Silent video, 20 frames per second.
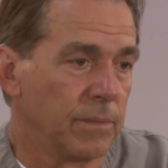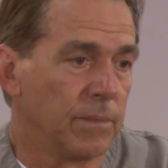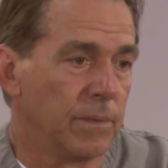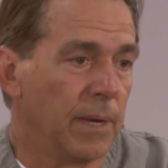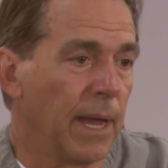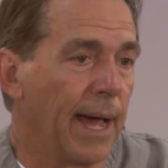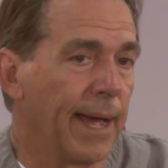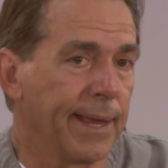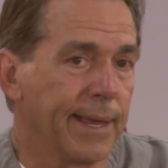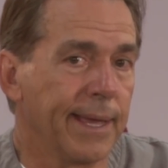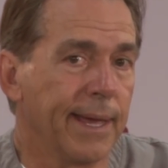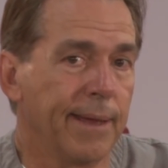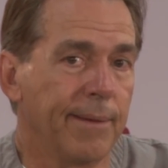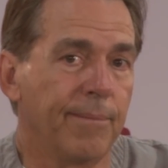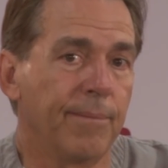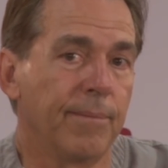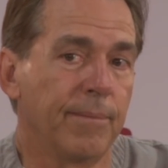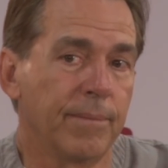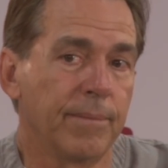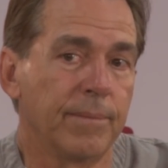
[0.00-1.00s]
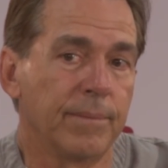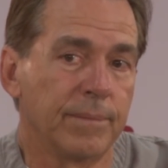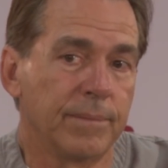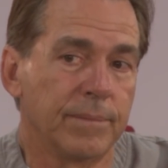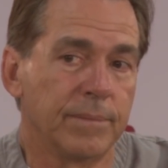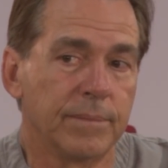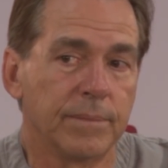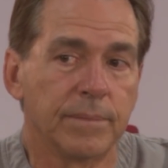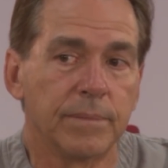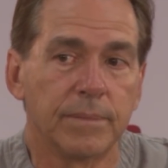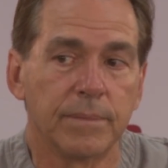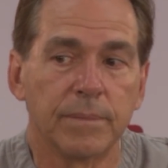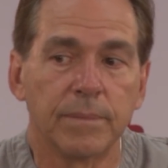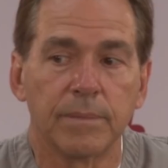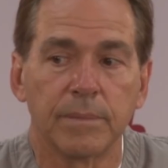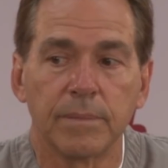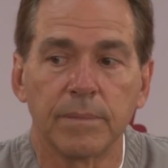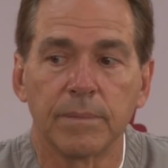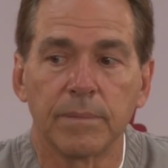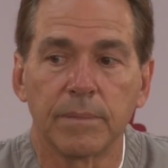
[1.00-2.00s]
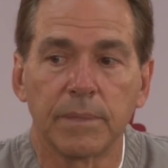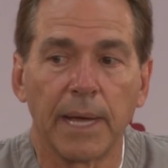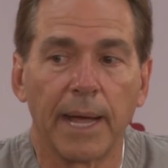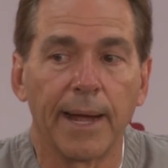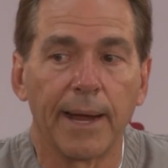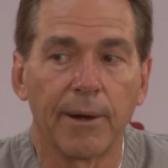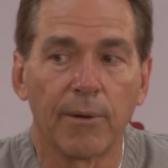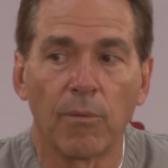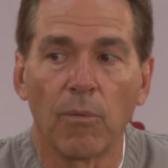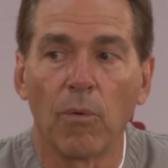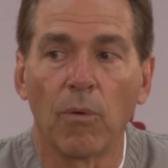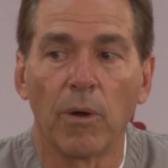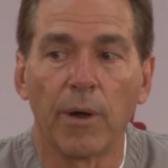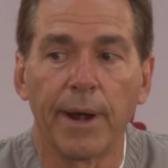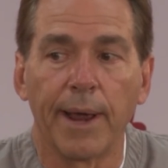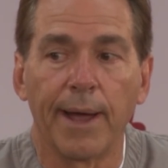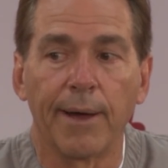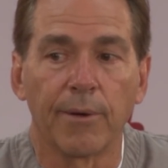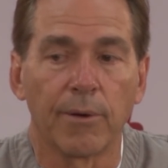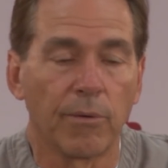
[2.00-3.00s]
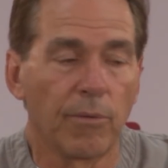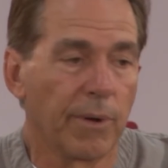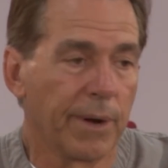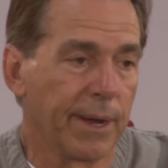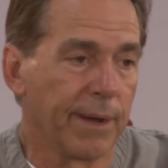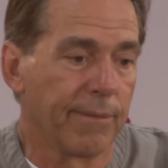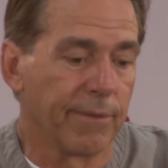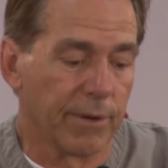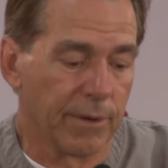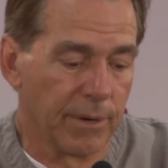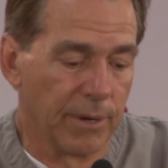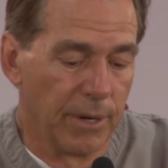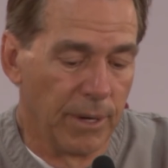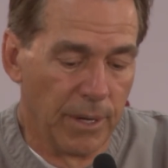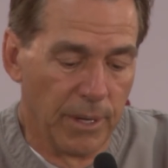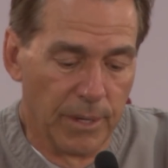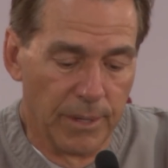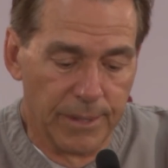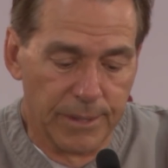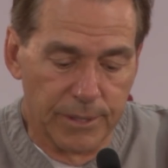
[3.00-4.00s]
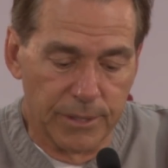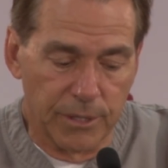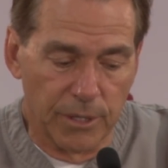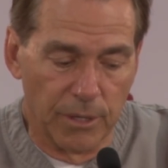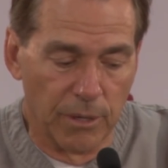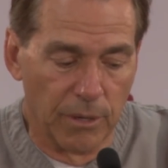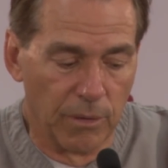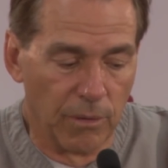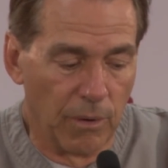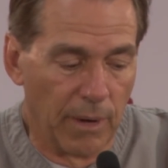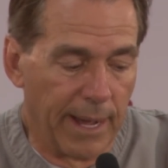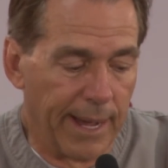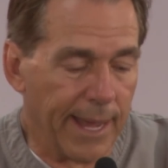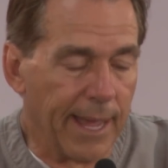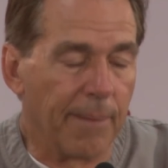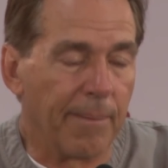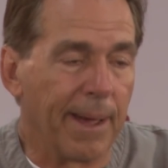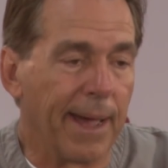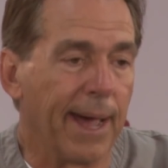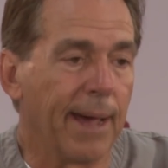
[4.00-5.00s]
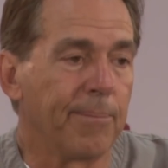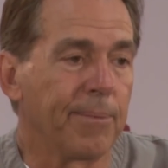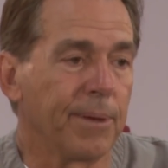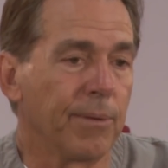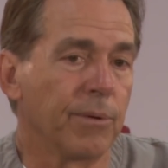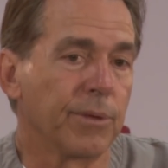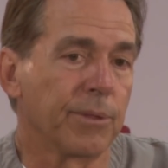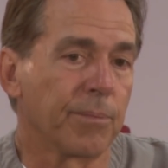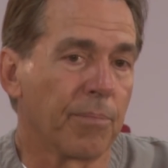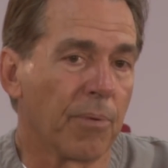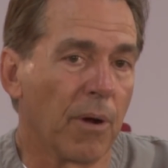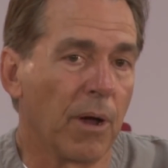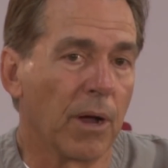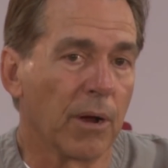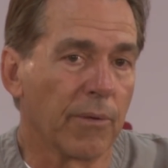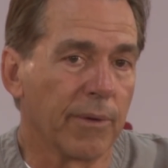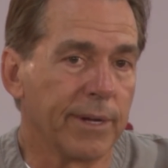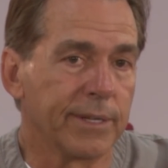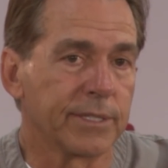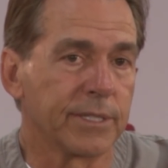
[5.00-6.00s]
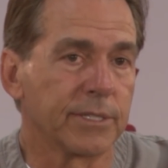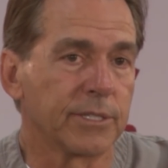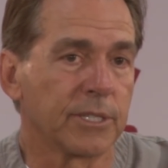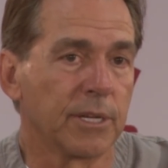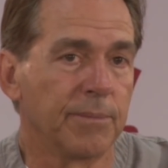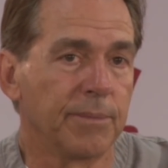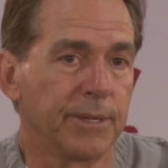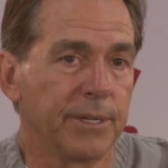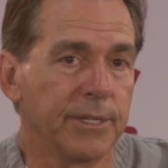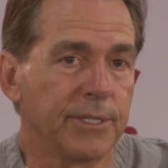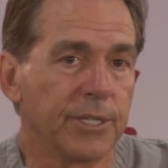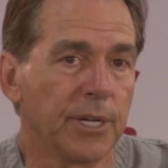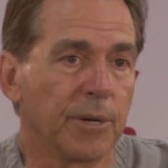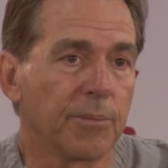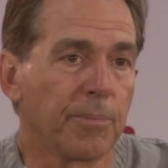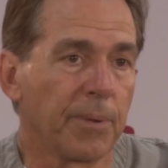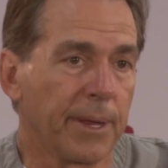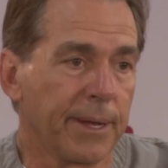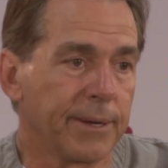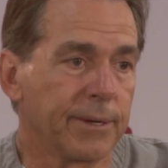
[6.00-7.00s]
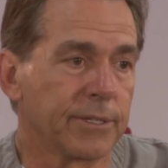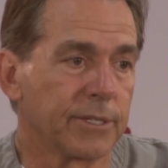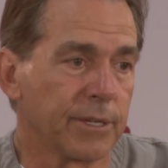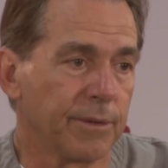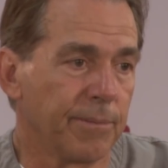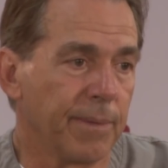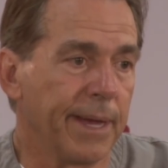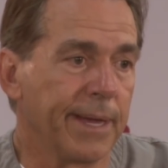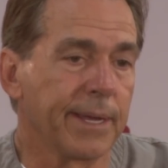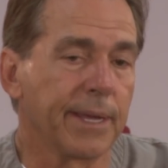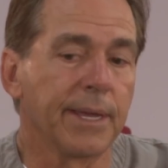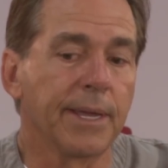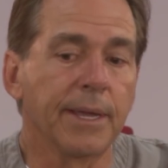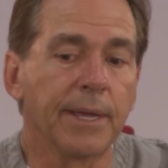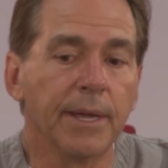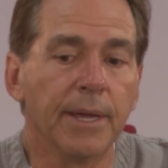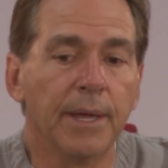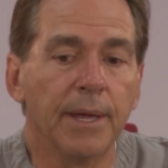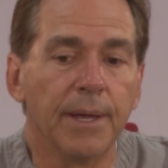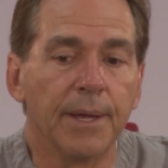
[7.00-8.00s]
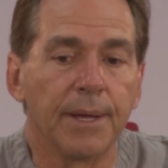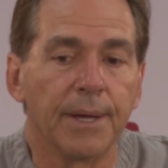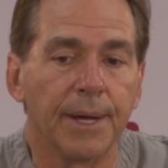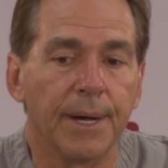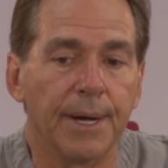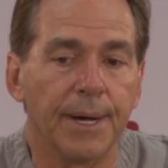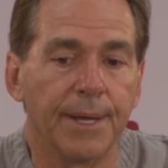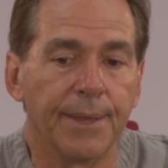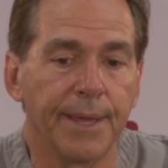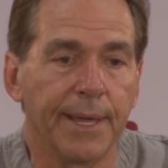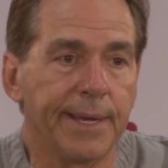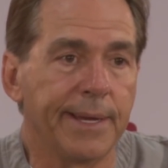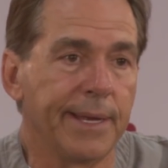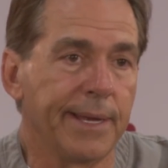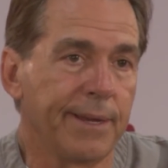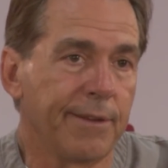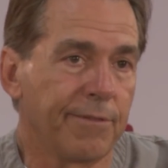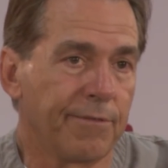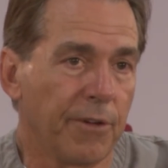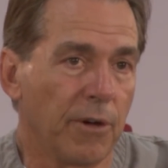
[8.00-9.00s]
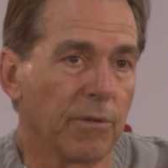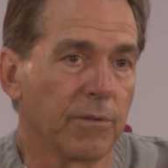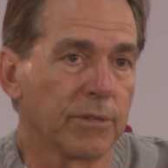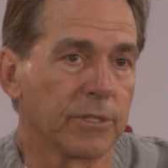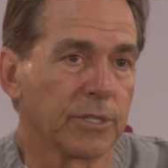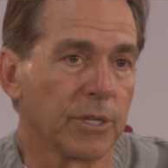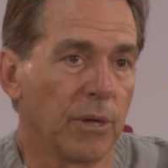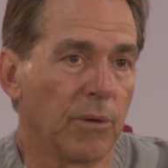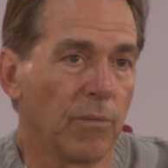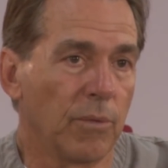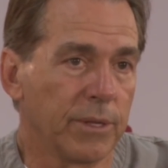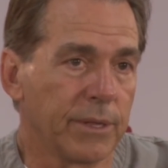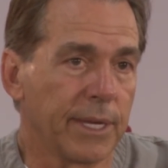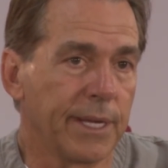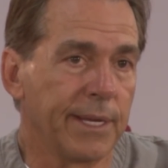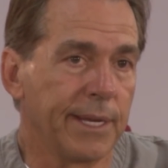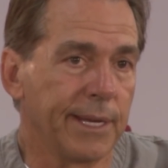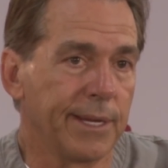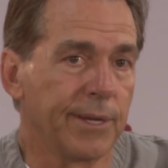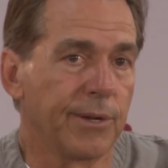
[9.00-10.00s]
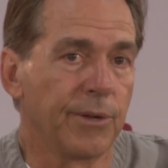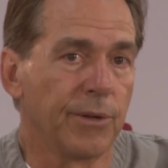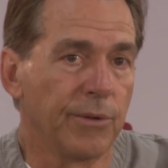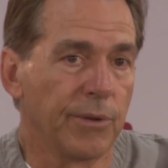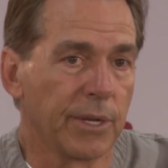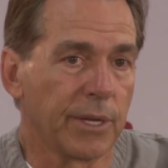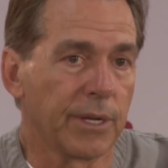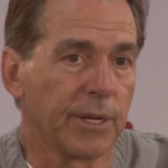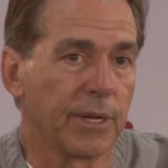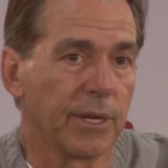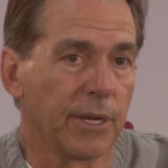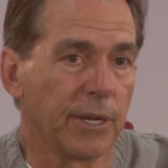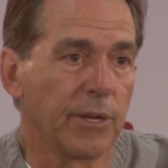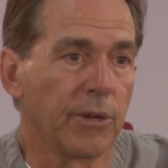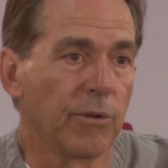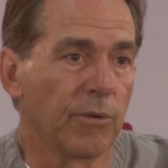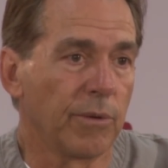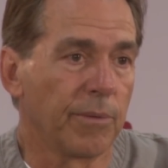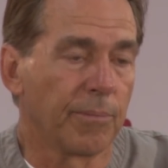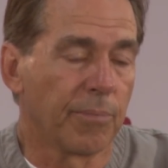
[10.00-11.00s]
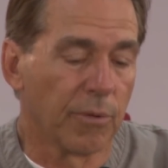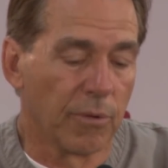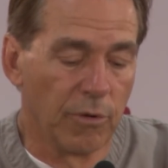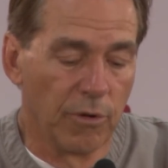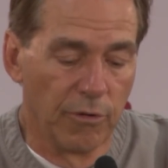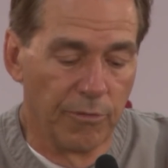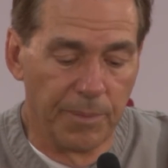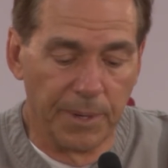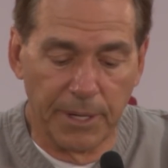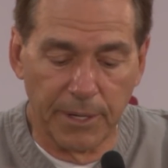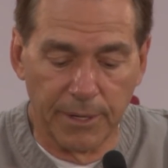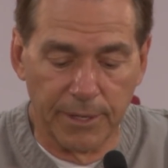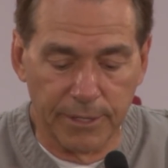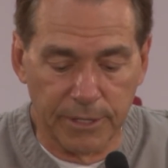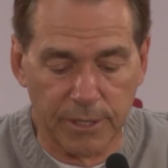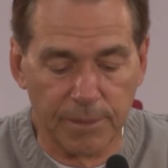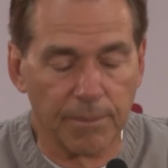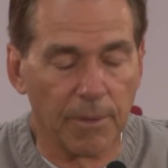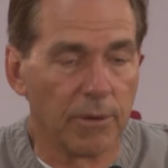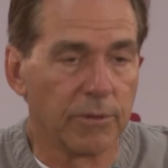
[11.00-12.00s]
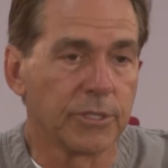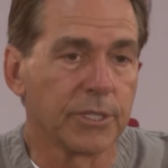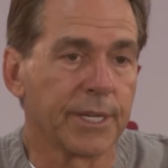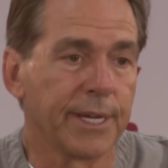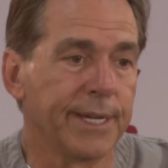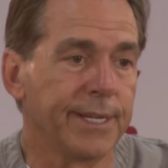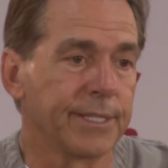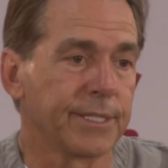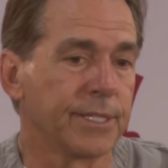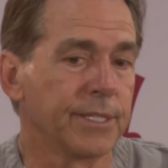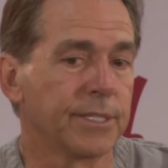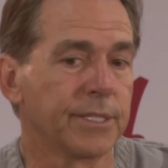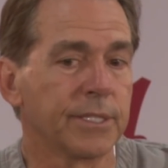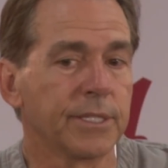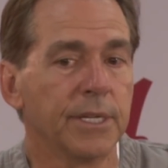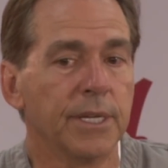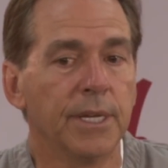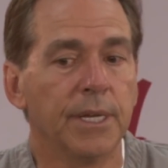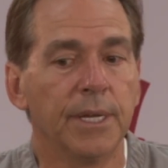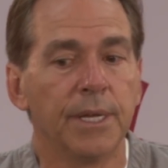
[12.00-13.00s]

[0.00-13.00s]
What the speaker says: not yet tired, worn out, or whatever. So I am happy with the progress that some of these young players are making. They need to focus on what they need to do to continue to improve because in most cases